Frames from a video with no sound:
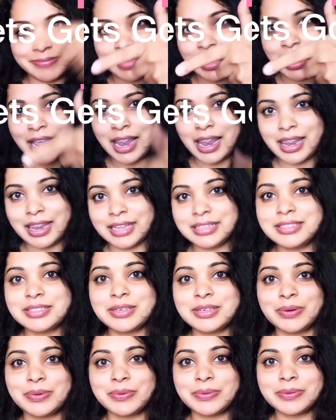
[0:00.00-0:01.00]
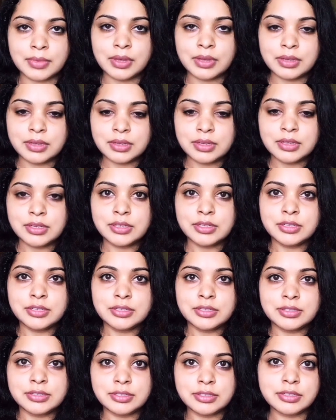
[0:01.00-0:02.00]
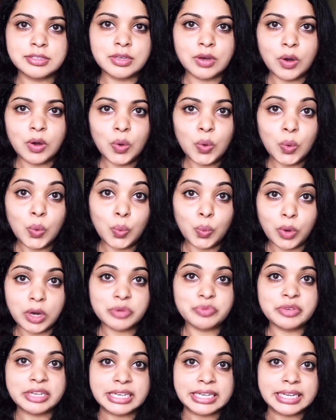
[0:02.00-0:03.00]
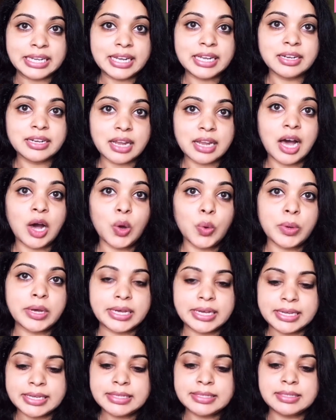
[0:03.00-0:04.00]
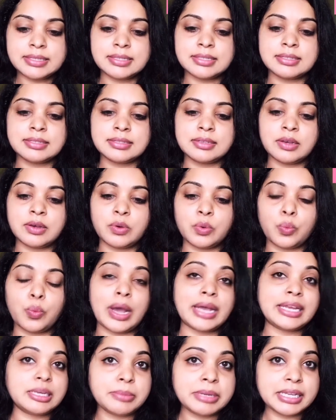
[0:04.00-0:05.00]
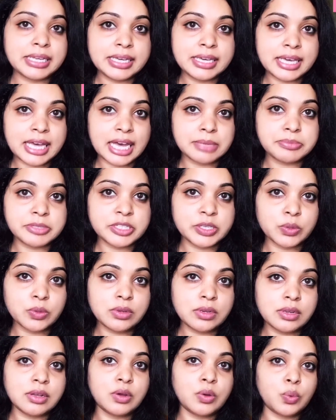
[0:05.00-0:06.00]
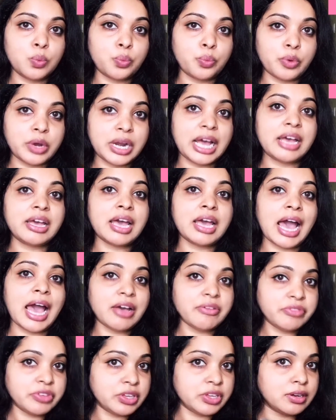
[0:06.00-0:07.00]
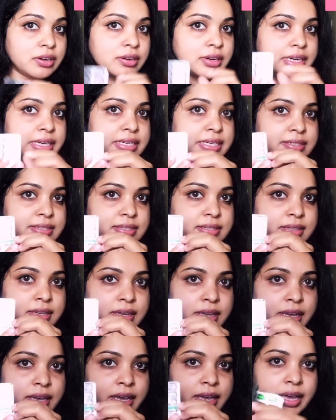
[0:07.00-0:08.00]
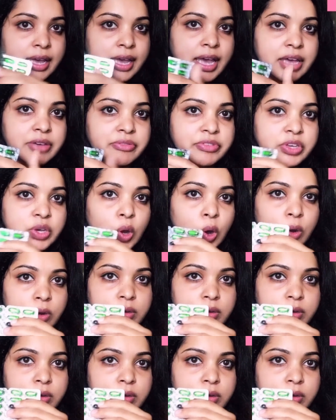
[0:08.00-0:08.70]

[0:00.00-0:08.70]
let's go. So what we need now is vitamin E capsule. What I have here is Evian